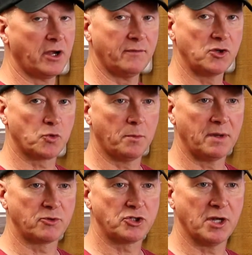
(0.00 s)
individual
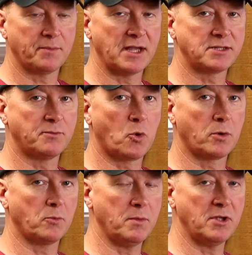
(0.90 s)
membership. That's
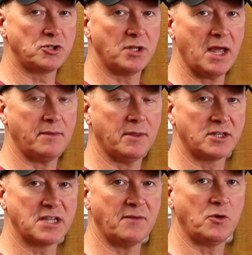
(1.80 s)
important. We mentioned that in
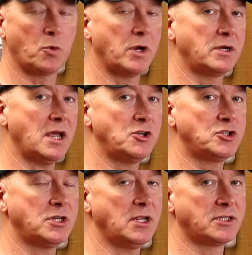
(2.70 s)
the safety
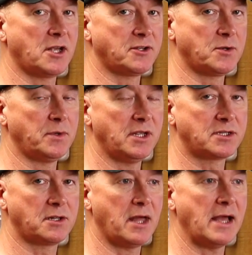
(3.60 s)
orientation. It's also in
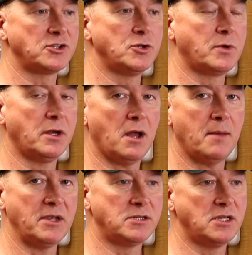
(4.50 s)
this class. You
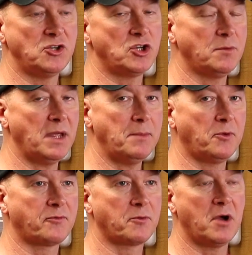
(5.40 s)
cannot be teaching
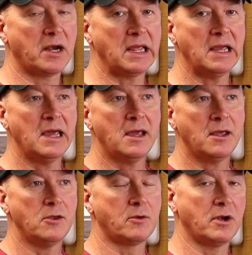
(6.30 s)
people for money.
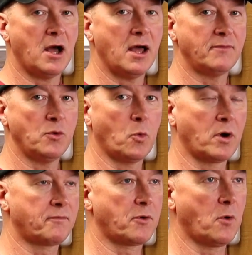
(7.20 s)
You cannot, if you
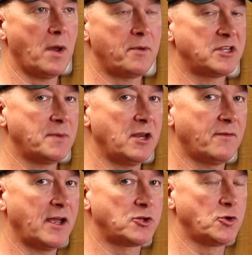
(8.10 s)
work for a weapons
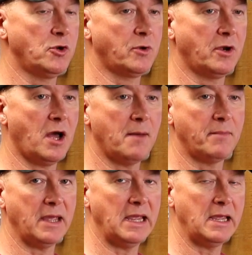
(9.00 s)
manufacturer, you
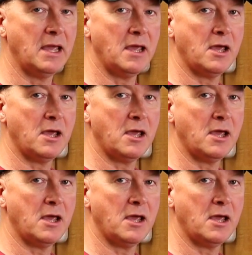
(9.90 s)
cannot be